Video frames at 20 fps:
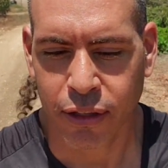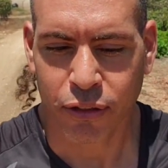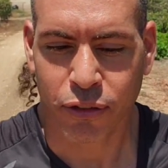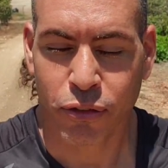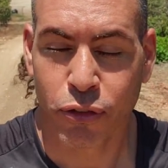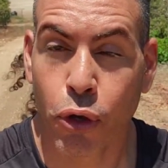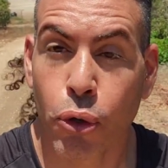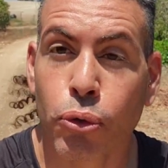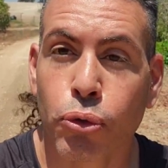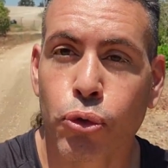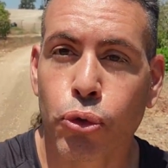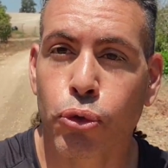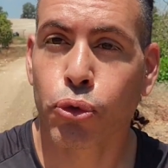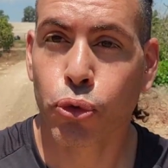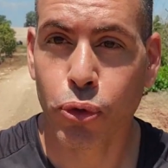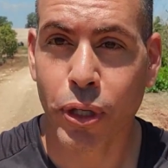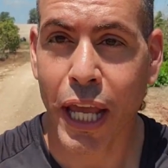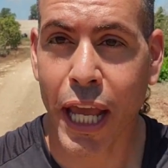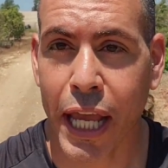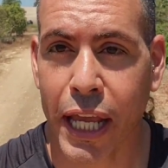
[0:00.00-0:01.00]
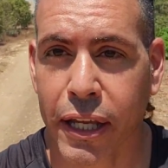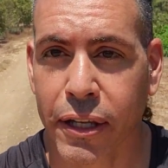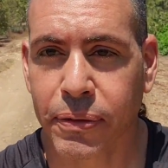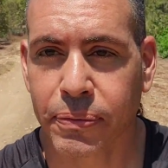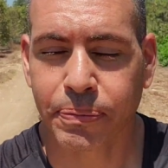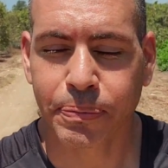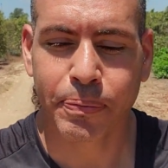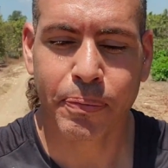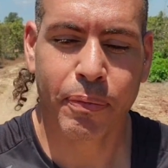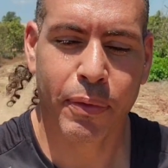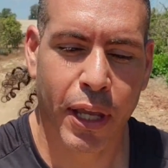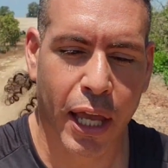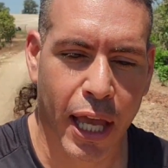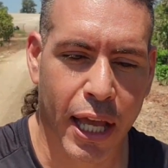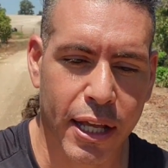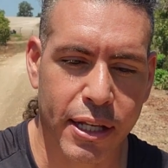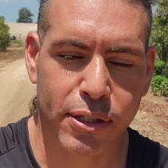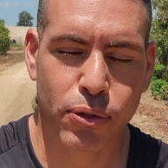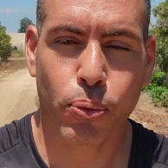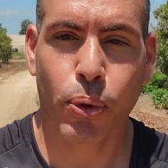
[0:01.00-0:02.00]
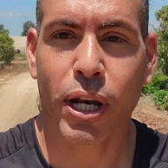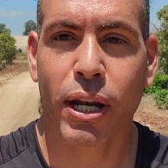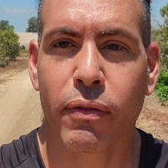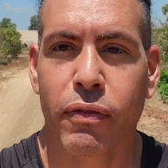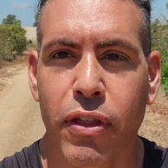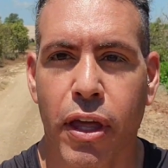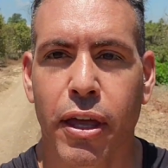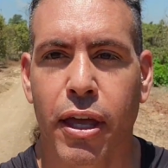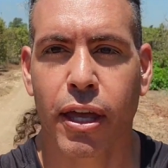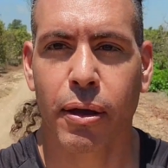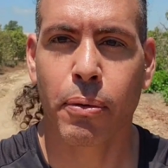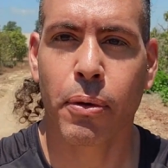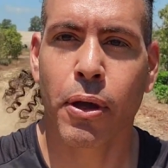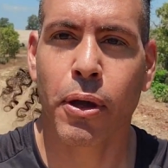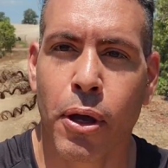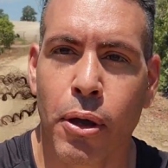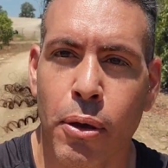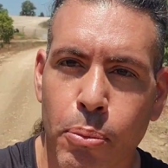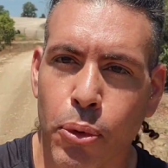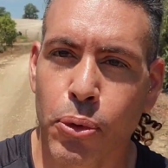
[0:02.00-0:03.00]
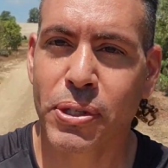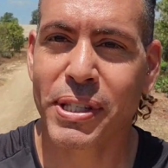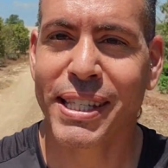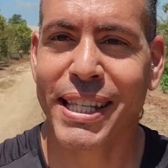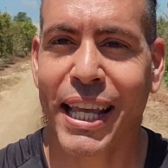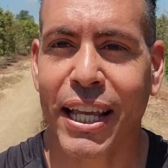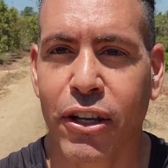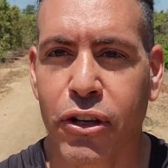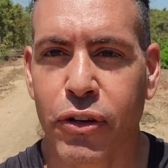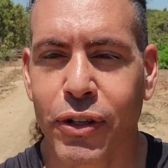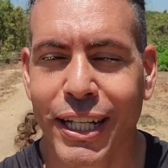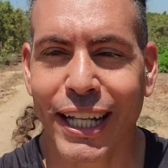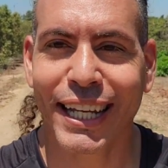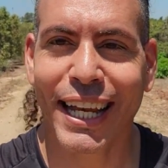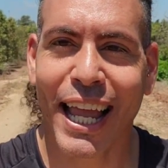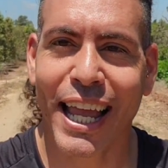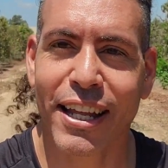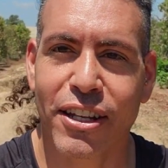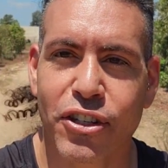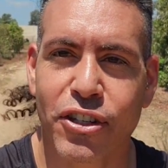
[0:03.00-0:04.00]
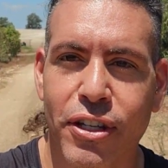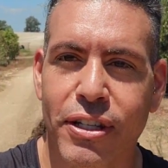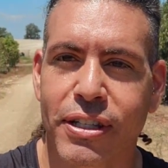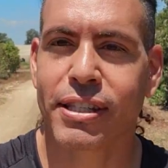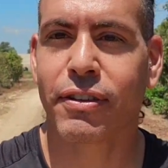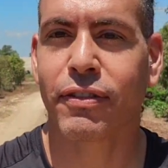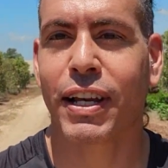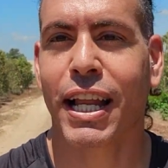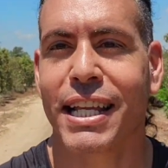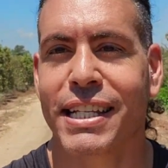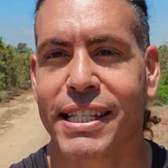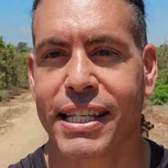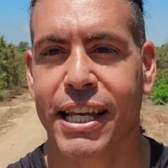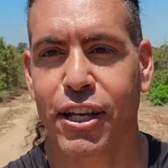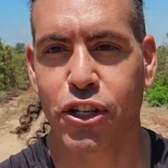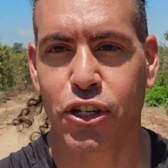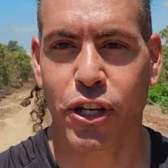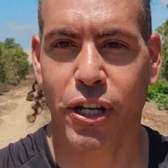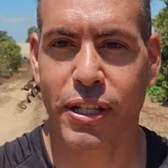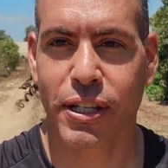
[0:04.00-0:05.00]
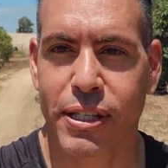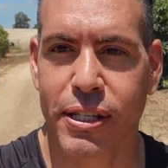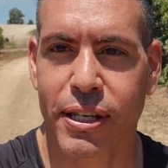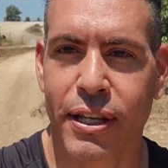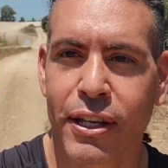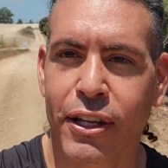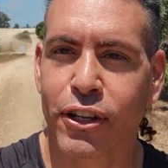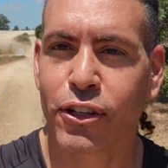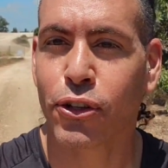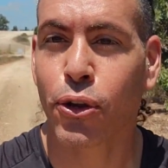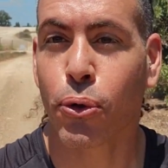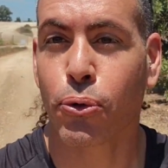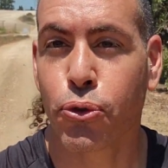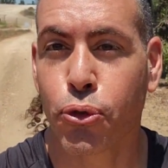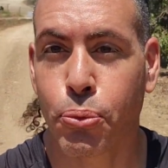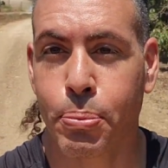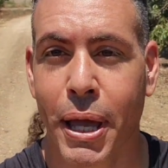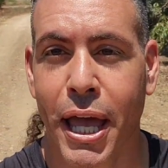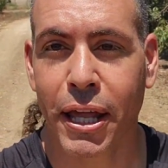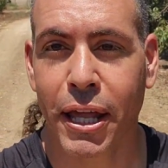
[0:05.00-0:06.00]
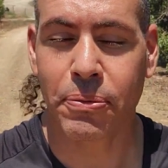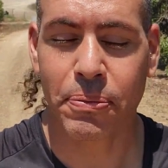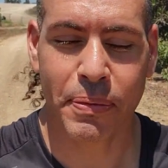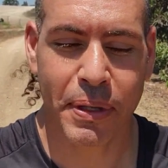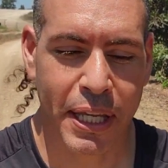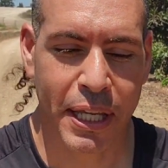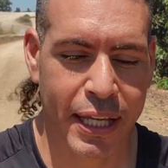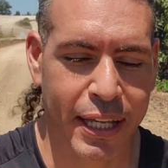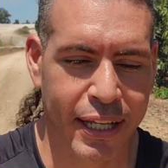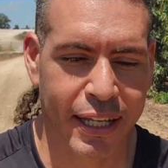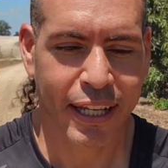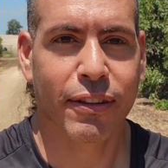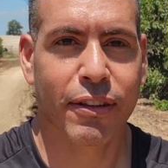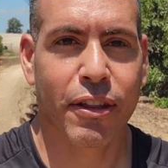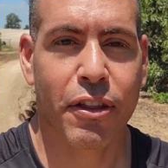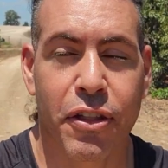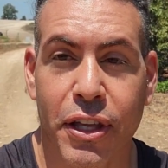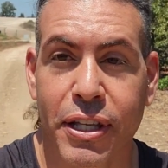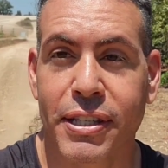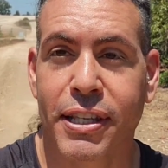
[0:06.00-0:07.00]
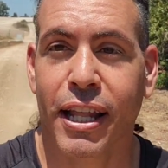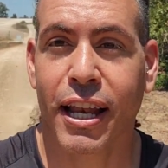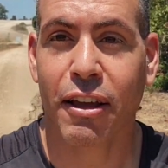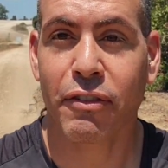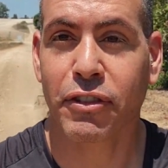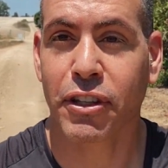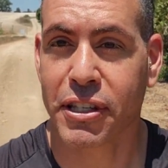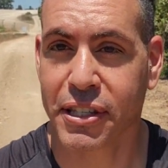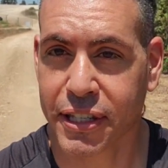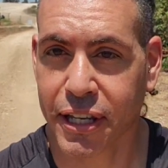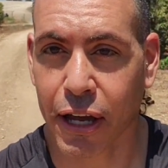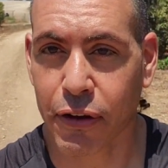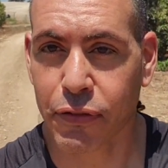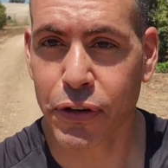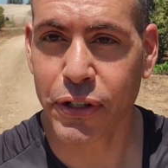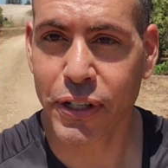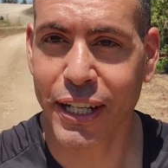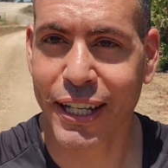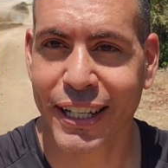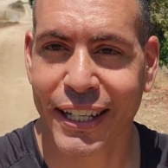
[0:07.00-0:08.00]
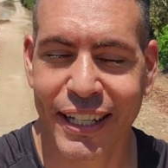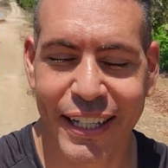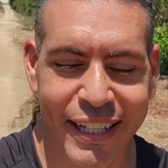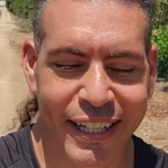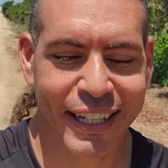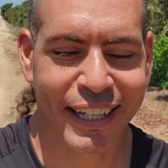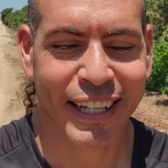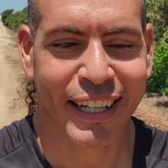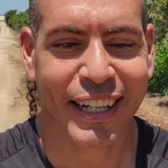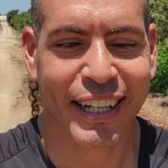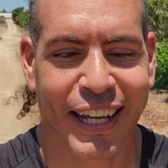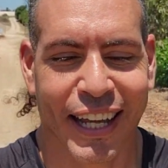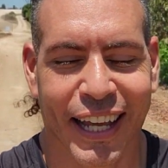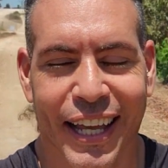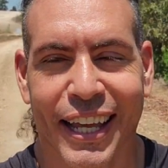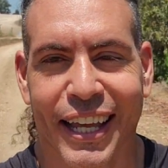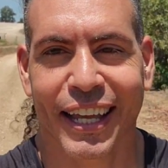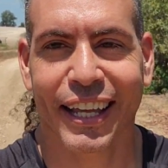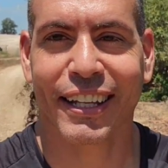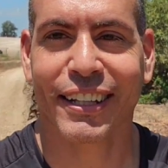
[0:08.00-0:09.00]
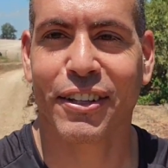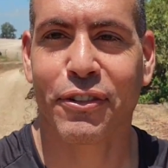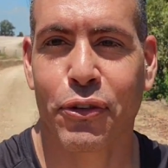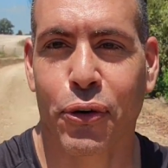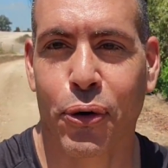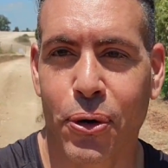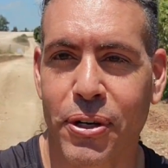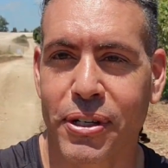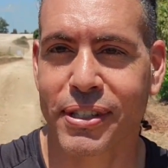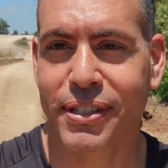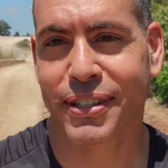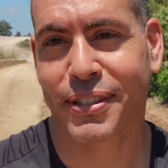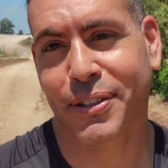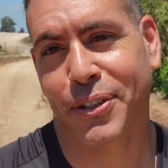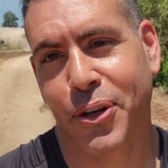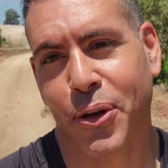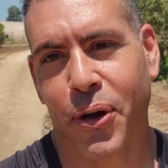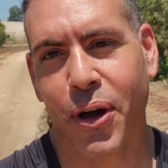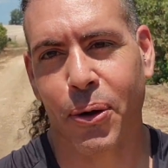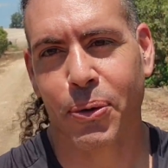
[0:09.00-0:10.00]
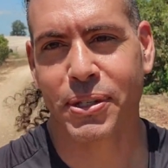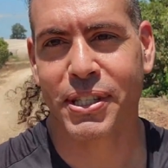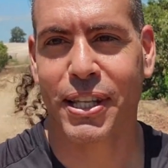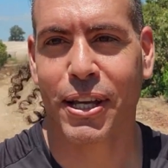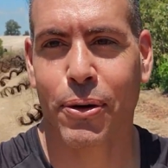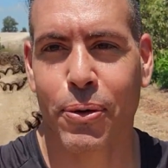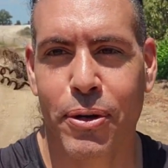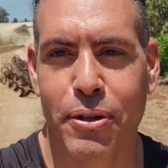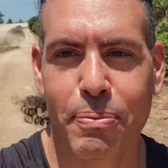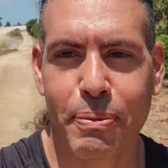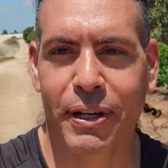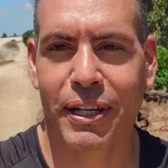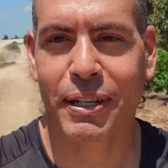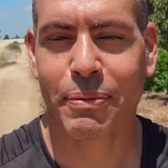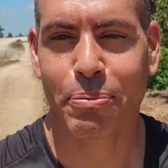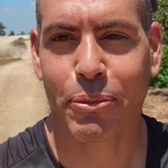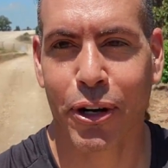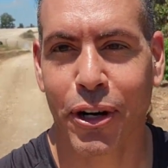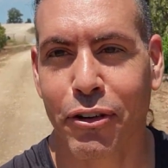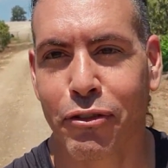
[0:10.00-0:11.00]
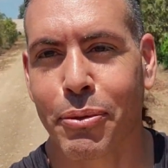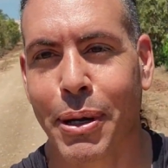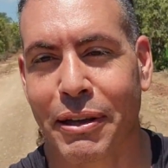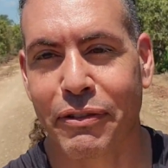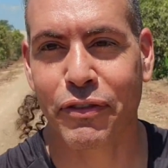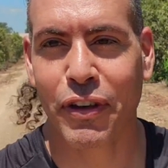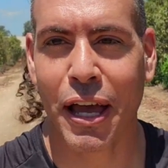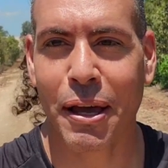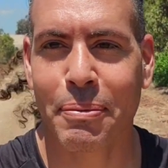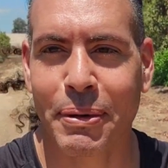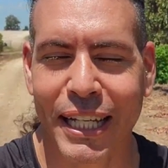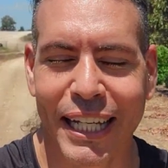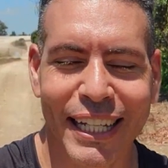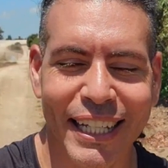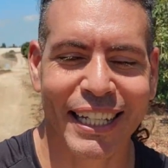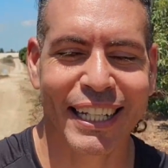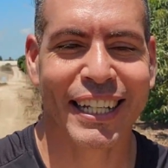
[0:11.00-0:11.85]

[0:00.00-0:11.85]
known to today as one of the most sacred and ancient civilizations known to man, the things that I've discovered, and of course, I was there with part of my family,